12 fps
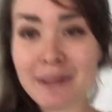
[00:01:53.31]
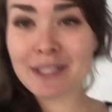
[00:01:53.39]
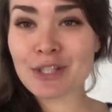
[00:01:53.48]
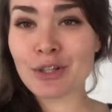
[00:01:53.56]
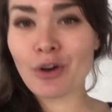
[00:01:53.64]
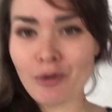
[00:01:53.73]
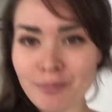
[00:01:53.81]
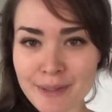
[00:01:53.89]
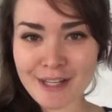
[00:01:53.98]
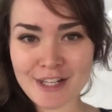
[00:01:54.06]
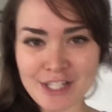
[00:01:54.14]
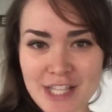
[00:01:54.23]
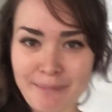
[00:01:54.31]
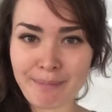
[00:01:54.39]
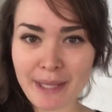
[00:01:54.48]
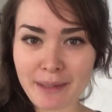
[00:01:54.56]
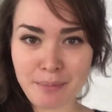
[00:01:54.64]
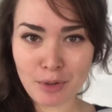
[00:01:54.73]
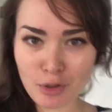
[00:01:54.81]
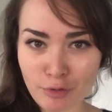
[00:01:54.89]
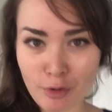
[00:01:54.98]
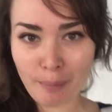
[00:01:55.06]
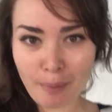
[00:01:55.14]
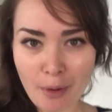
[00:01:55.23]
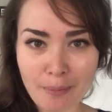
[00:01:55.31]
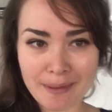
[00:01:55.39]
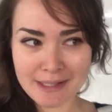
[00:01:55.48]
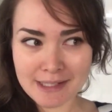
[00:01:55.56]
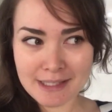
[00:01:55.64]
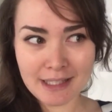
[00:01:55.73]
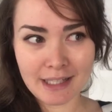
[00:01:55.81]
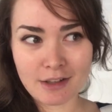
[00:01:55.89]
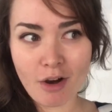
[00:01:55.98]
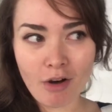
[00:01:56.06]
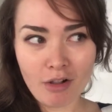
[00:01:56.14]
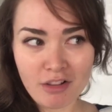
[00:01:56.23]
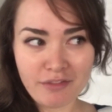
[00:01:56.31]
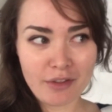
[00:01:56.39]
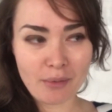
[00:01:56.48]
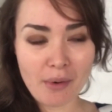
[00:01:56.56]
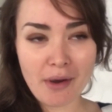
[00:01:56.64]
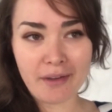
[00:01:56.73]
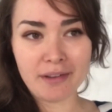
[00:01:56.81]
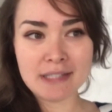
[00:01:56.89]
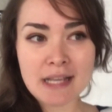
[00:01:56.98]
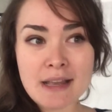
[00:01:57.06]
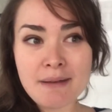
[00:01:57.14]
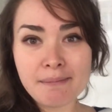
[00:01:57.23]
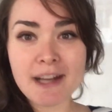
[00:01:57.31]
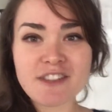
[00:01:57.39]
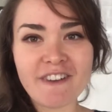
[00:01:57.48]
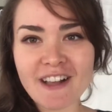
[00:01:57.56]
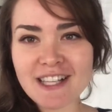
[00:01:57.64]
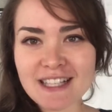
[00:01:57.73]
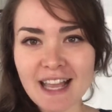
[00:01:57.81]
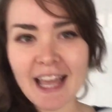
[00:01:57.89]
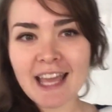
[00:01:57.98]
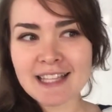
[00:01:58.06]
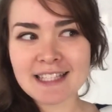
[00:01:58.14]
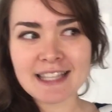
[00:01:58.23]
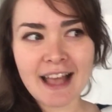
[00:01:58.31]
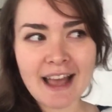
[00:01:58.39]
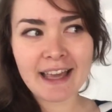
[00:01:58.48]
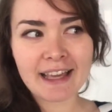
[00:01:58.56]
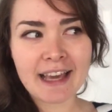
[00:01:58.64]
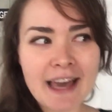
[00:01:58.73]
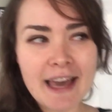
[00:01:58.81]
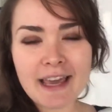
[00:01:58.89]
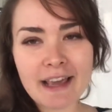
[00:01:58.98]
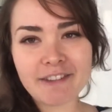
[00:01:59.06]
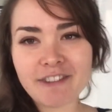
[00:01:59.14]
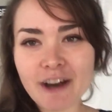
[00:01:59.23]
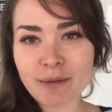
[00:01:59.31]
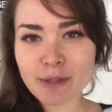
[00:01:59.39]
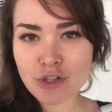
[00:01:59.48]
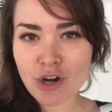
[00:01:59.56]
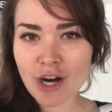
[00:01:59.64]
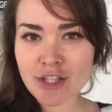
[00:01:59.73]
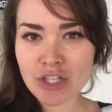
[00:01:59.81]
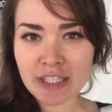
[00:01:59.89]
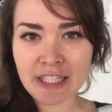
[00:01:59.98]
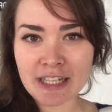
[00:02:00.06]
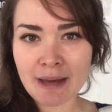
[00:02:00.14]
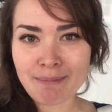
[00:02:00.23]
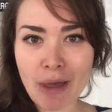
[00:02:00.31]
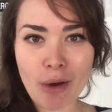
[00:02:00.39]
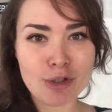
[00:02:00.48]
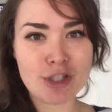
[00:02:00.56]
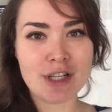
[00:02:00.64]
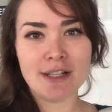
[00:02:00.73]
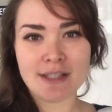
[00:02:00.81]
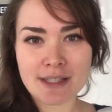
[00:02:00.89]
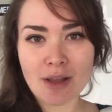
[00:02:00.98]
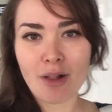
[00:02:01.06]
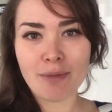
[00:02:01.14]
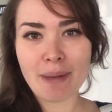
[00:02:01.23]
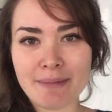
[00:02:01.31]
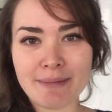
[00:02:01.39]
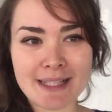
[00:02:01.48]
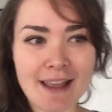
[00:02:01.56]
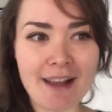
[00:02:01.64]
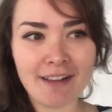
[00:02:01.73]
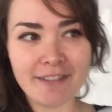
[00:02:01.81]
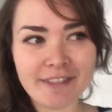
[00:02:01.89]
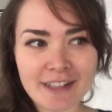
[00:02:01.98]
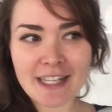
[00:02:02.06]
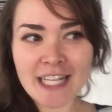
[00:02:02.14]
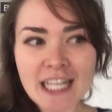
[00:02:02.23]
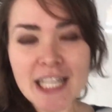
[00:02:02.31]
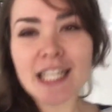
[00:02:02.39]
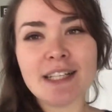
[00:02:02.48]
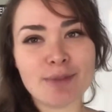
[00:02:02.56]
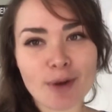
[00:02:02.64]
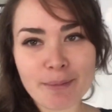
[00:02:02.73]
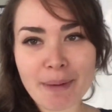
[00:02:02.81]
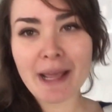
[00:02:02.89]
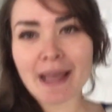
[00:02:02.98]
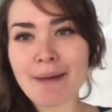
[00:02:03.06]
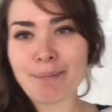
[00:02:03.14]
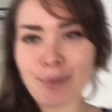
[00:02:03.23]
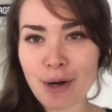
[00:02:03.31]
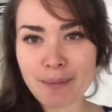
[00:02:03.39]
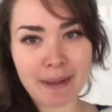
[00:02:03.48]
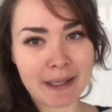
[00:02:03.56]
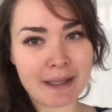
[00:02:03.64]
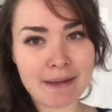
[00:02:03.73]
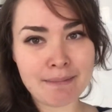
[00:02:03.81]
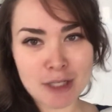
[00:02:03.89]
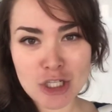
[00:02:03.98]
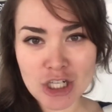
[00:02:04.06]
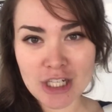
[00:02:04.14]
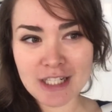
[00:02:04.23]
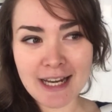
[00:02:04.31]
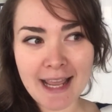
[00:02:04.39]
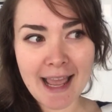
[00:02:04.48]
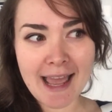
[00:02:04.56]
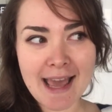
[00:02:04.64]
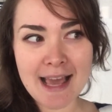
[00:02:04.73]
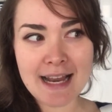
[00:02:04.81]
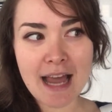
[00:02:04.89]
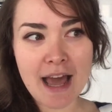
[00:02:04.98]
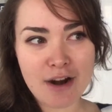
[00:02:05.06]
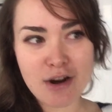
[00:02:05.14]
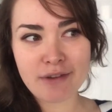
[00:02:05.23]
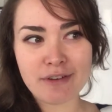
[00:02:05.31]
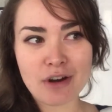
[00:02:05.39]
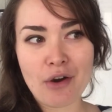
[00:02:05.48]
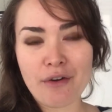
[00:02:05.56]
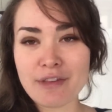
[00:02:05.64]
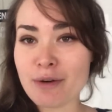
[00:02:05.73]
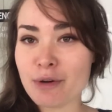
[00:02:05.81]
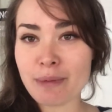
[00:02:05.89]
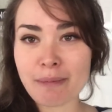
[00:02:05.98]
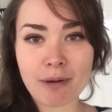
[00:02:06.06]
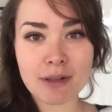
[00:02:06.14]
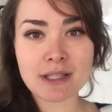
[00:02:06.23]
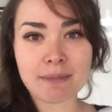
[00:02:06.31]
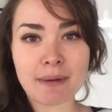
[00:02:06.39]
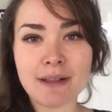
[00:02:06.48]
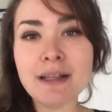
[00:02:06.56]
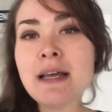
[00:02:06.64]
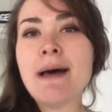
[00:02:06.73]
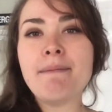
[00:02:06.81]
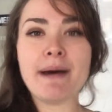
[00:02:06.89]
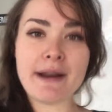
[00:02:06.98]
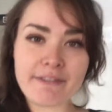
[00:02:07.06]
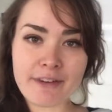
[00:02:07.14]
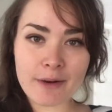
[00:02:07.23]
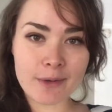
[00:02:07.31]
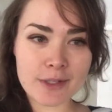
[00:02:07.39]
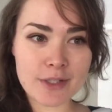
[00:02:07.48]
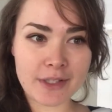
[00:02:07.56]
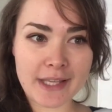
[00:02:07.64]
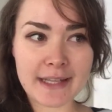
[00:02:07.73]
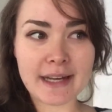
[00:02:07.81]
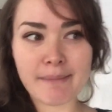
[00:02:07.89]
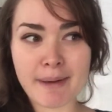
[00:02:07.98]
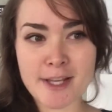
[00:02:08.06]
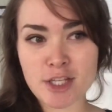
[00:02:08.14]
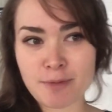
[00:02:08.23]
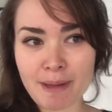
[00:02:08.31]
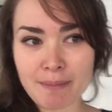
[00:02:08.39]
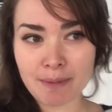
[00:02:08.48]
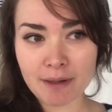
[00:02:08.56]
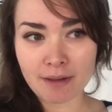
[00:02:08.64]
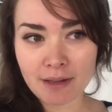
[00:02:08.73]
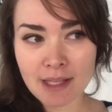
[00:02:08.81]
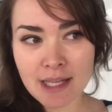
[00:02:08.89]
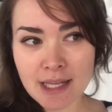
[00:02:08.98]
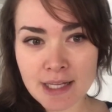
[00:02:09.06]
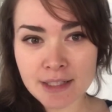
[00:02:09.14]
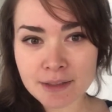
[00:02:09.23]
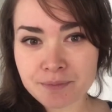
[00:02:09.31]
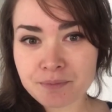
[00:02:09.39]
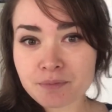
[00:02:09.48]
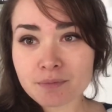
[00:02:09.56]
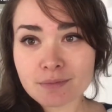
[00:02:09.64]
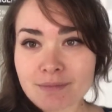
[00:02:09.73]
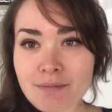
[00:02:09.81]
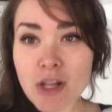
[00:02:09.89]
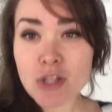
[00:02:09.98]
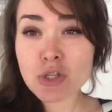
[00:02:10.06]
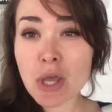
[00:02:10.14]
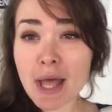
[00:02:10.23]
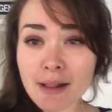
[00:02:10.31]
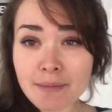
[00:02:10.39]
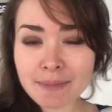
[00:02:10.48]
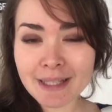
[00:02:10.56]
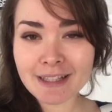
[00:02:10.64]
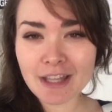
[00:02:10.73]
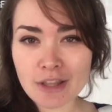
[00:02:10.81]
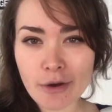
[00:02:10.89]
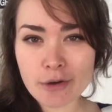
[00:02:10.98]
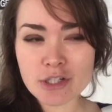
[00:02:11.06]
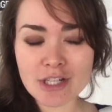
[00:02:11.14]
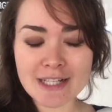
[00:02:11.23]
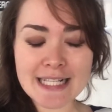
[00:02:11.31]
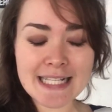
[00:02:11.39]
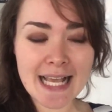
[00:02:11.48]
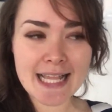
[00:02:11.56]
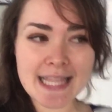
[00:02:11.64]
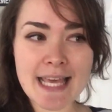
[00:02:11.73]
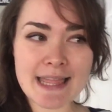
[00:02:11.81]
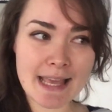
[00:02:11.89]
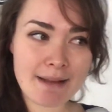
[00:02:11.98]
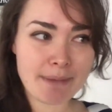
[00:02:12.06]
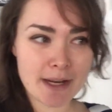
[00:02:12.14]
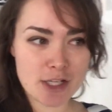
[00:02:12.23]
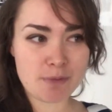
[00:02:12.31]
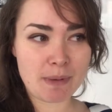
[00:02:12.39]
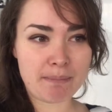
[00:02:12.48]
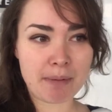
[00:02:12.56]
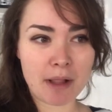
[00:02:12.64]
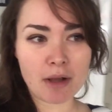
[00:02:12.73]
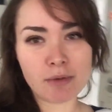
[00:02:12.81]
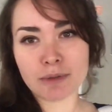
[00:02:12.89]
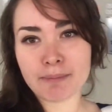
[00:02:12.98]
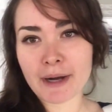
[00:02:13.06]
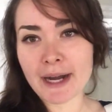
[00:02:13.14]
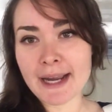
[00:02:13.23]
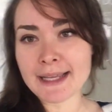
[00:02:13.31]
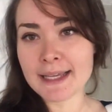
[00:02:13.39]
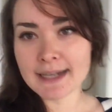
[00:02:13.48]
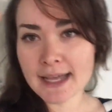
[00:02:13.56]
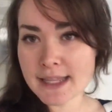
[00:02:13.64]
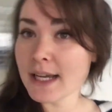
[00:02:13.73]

able to accomplish that big, beautiful purpose, a goal for the world, much faster. It's like if I was trying to clean up the oceans all myself. It would be a pretty big mission, and I don't even know if that would be possible. But if I was to get a bunch of people to help me clean the oceans, and then that bunch of people would bring another